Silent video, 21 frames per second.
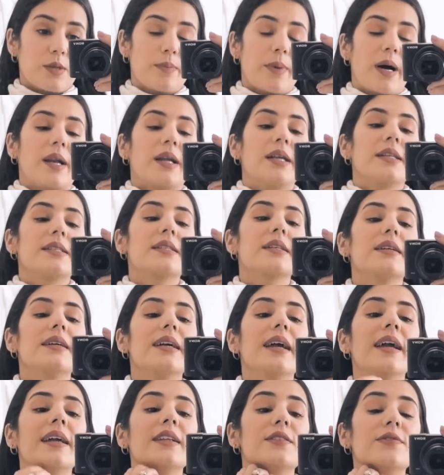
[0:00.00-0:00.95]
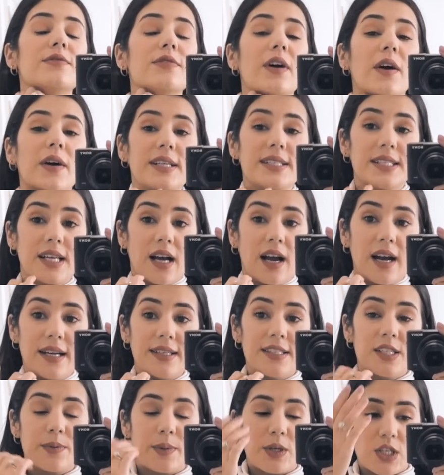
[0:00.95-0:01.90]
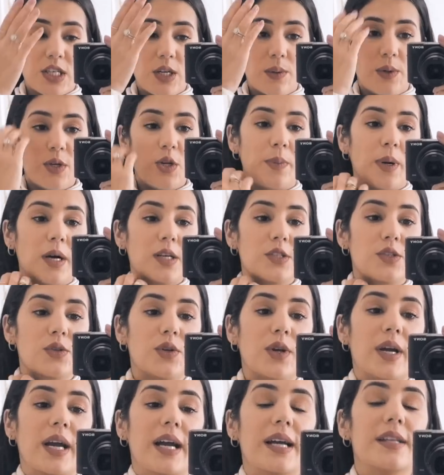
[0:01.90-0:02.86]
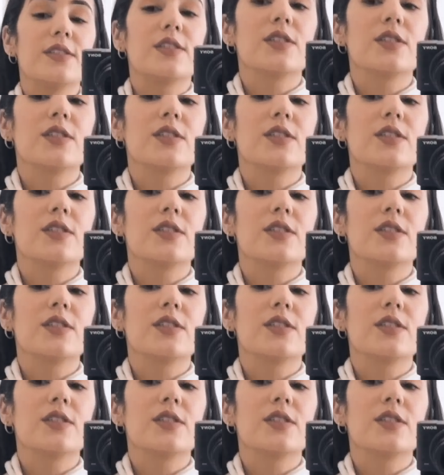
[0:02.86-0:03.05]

about it, it's very tight, especially when you pass through your head.